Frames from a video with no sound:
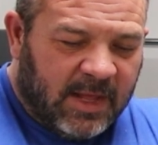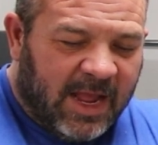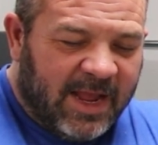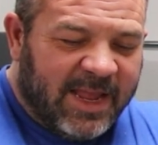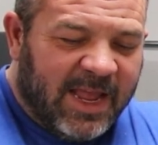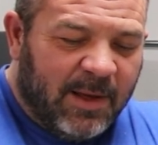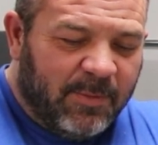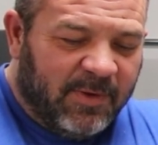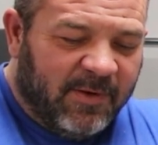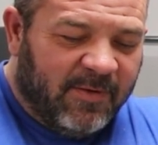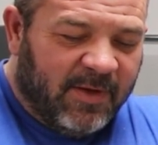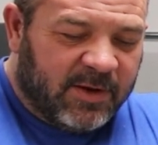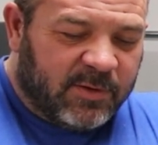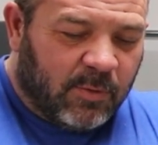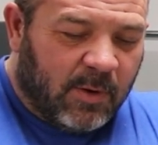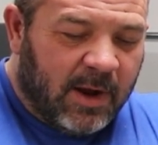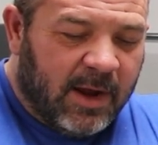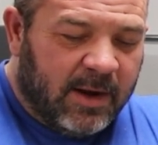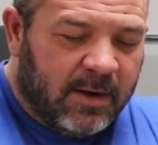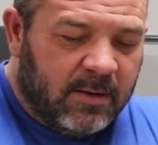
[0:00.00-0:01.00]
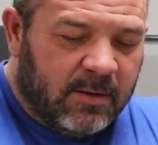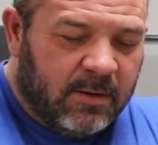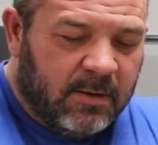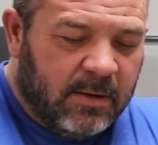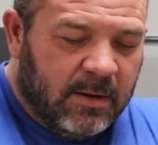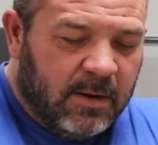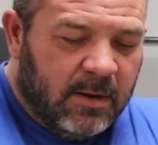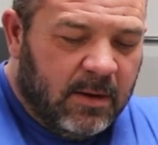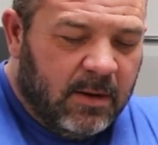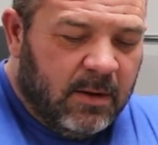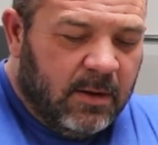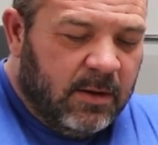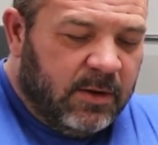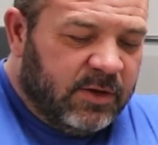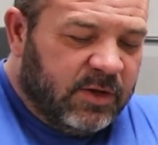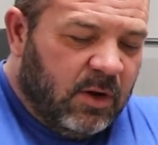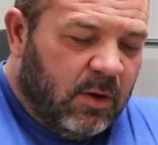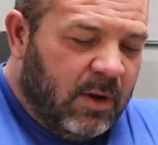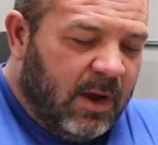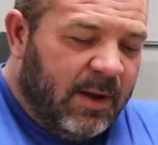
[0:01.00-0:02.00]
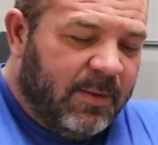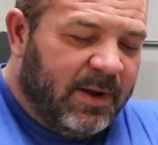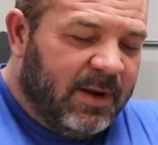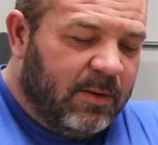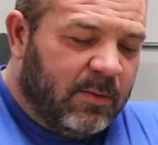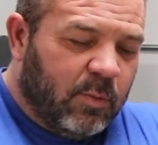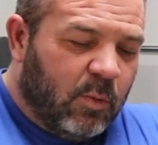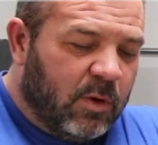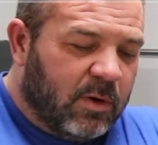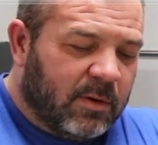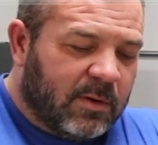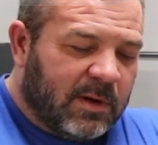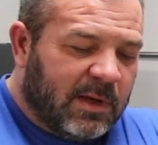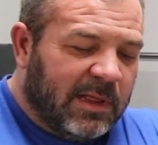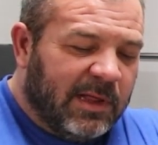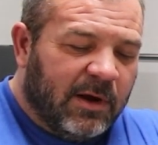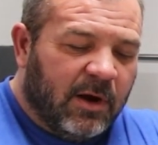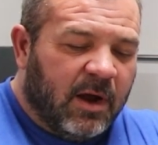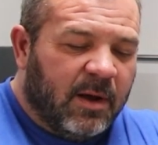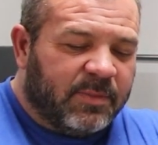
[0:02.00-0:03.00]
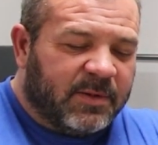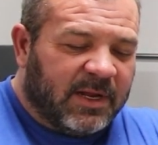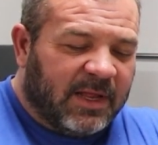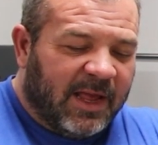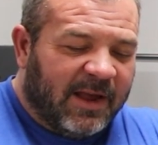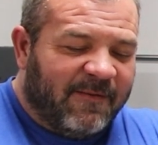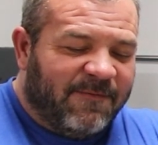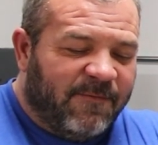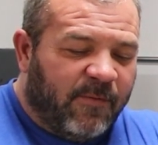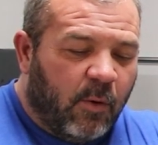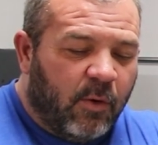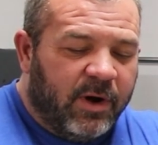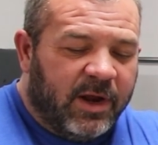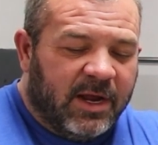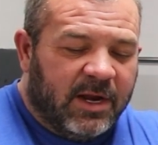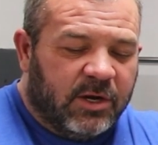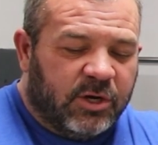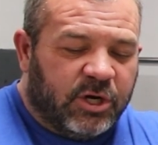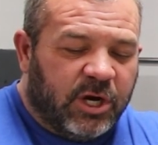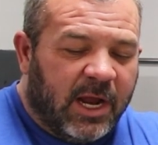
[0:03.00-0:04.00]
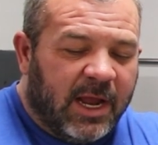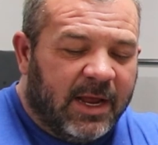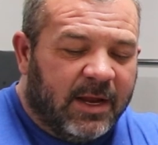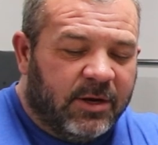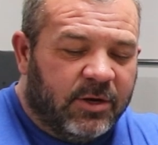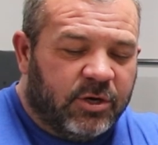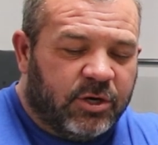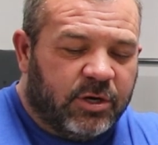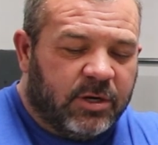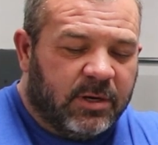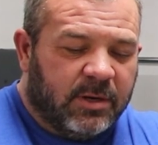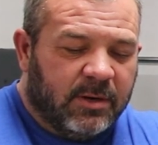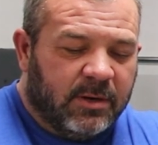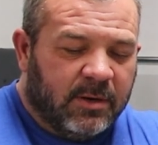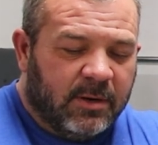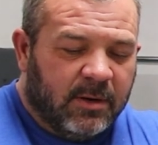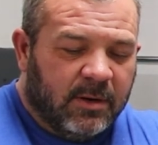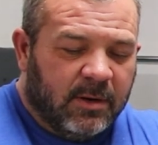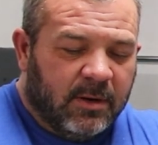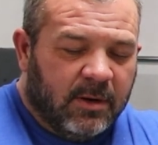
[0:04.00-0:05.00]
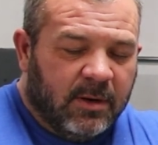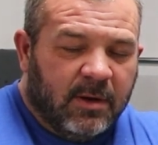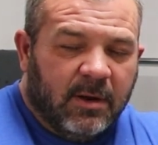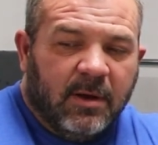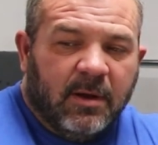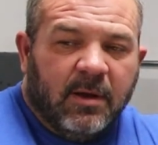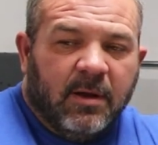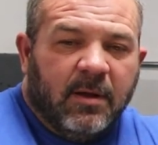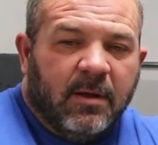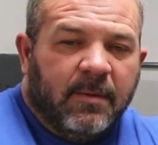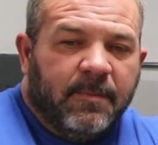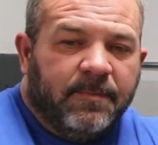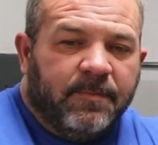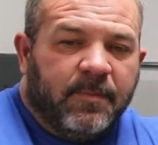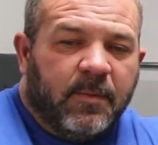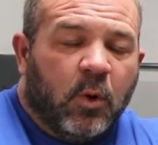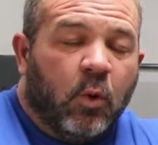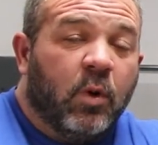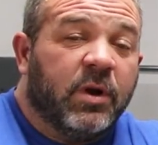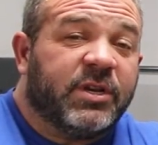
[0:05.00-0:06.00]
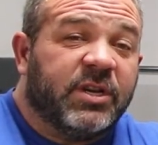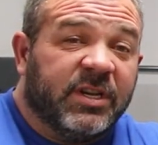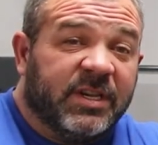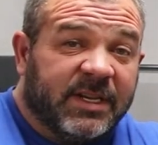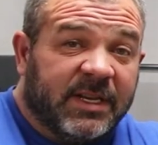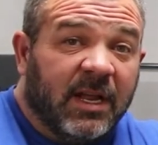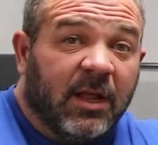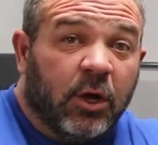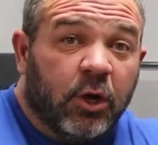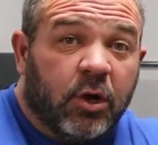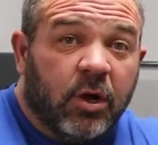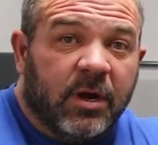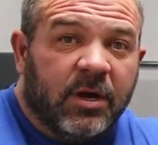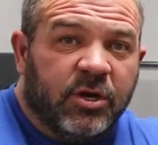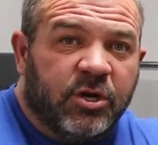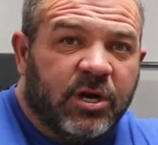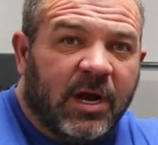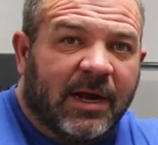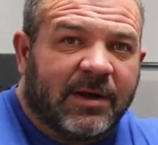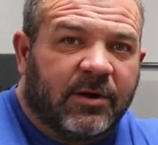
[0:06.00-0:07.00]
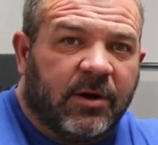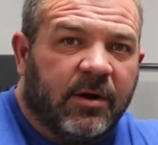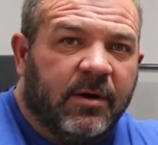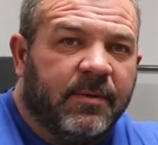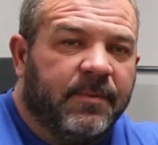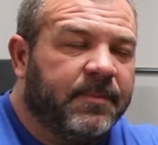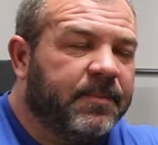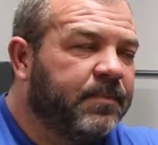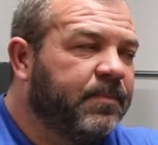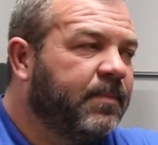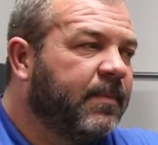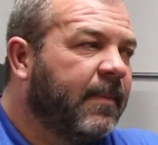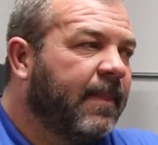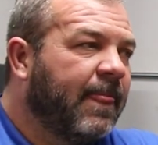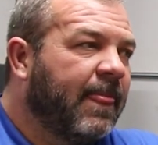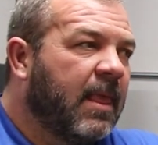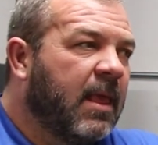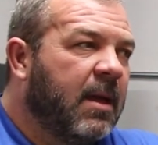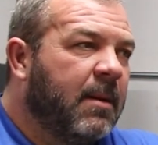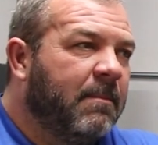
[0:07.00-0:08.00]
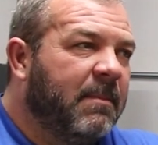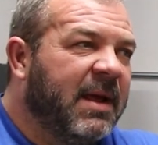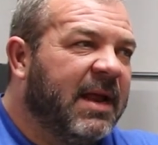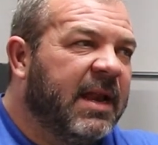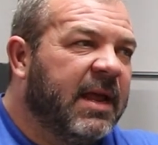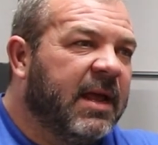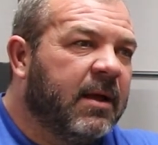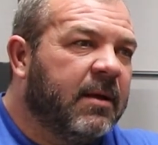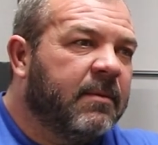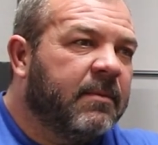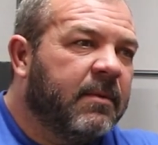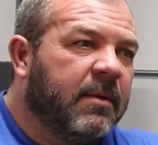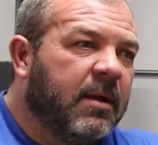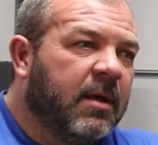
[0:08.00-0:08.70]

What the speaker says: I can't believe that's right. So, I mean, we're clear up to like 40 and change, which is still a good injector. Meaning